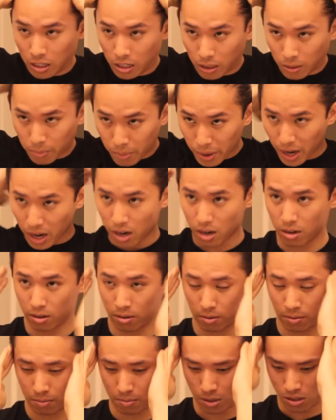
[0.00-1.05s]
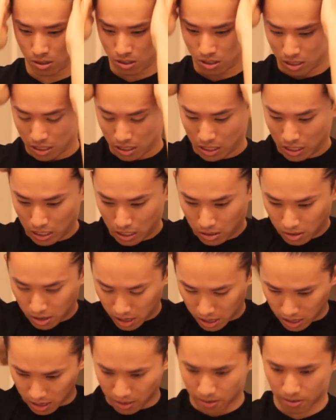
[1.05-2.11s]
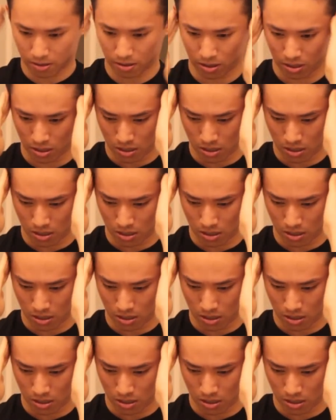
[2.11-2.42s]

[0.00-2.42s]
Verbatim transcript: compare mostly to uh,